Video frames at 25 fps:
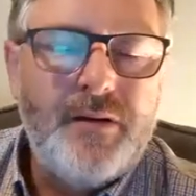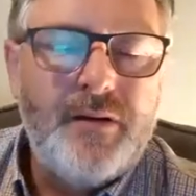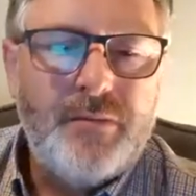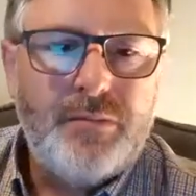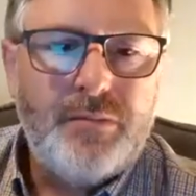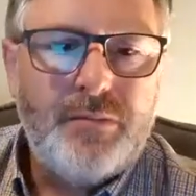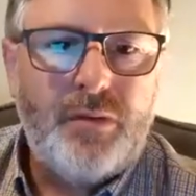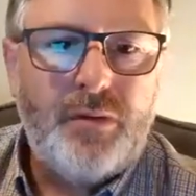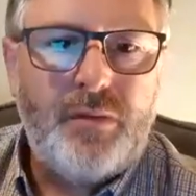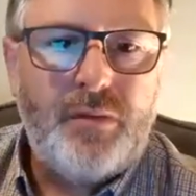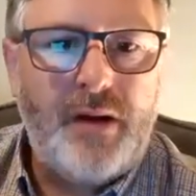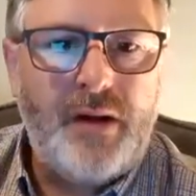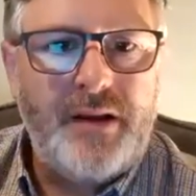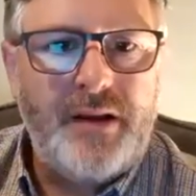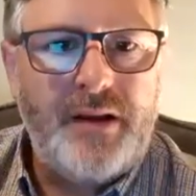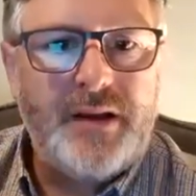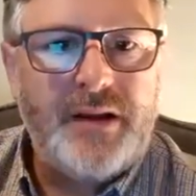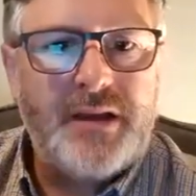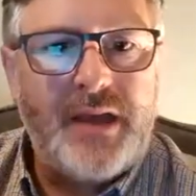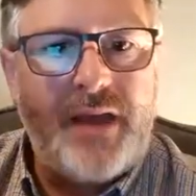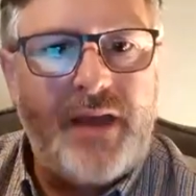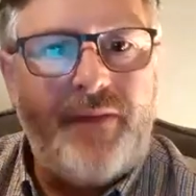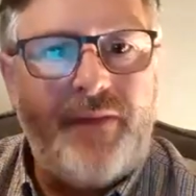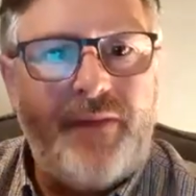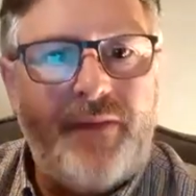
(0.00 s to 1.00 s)
But what it
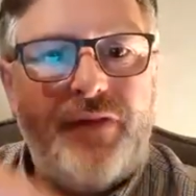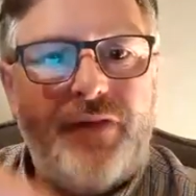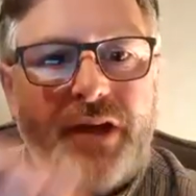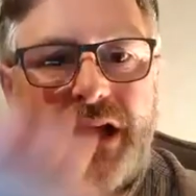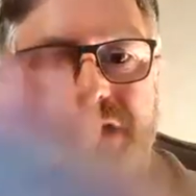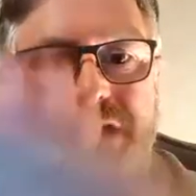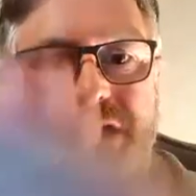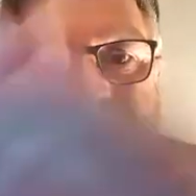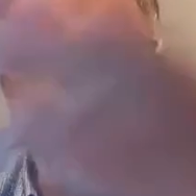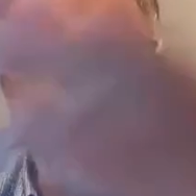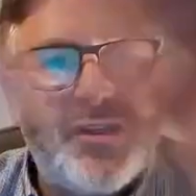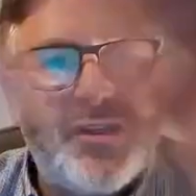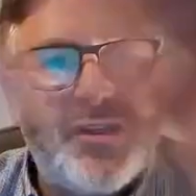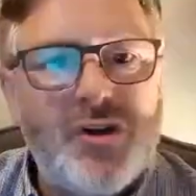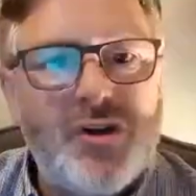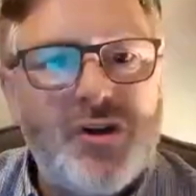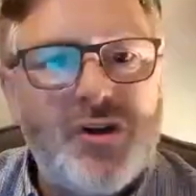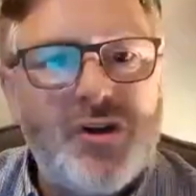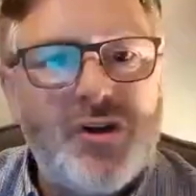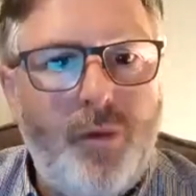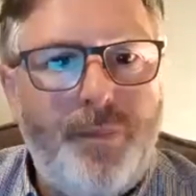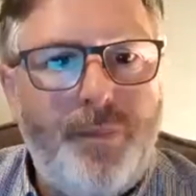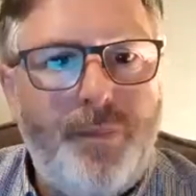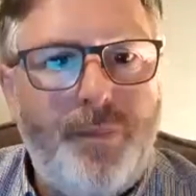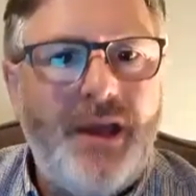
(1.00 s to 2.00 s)
get, if it gets so
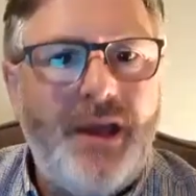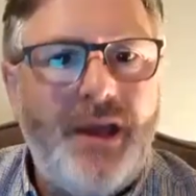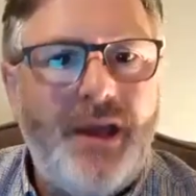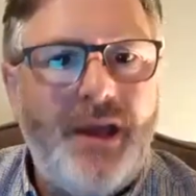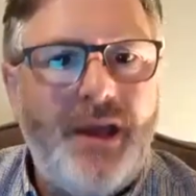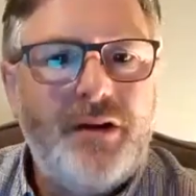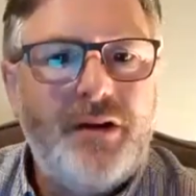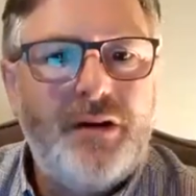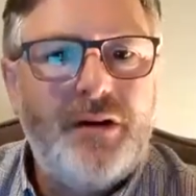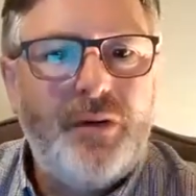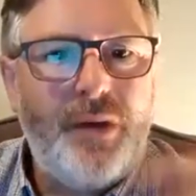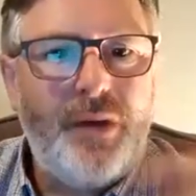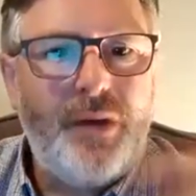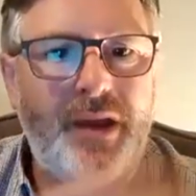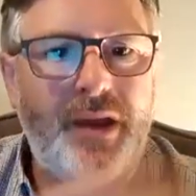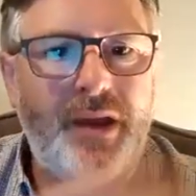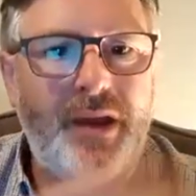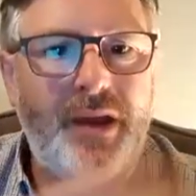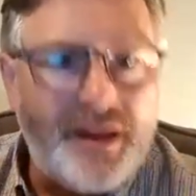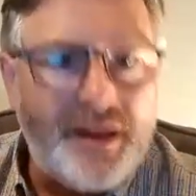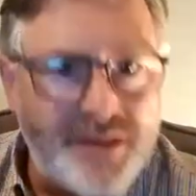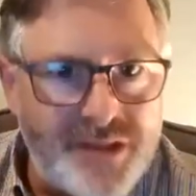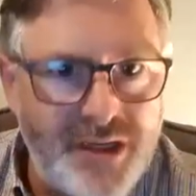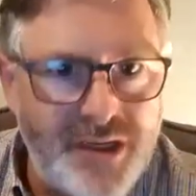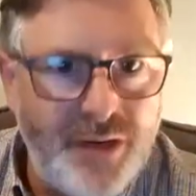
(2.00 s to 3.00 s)
big, we
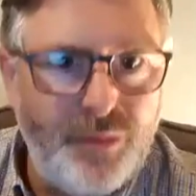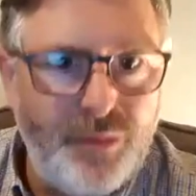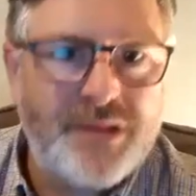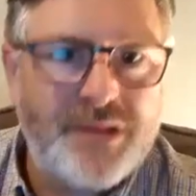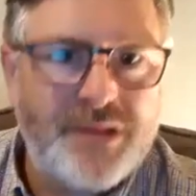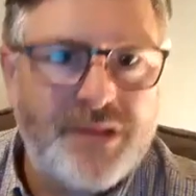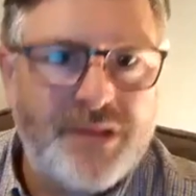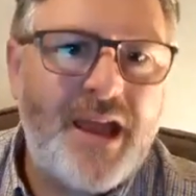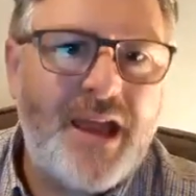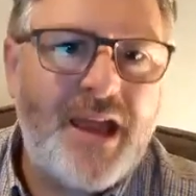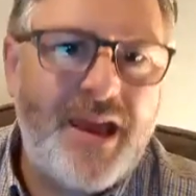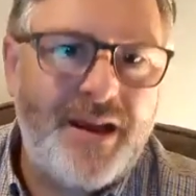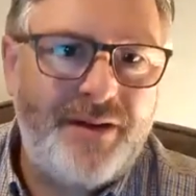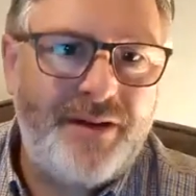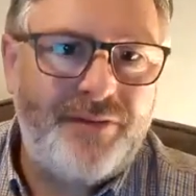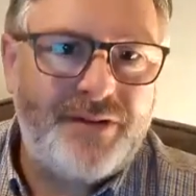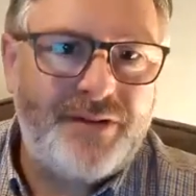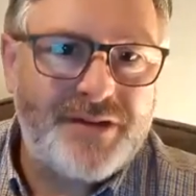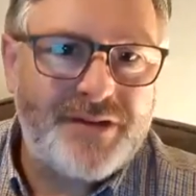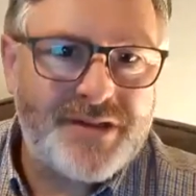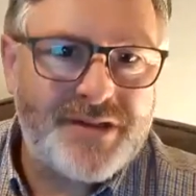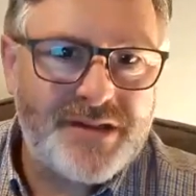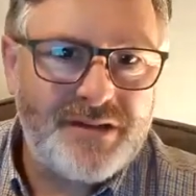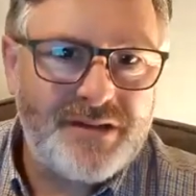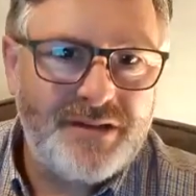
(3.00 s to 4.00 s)
can't see what's ahead of
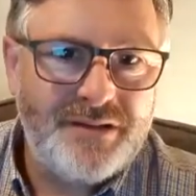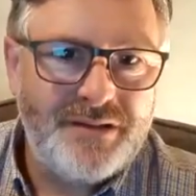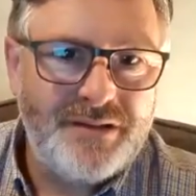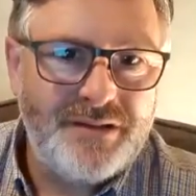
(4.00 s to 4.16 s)
us.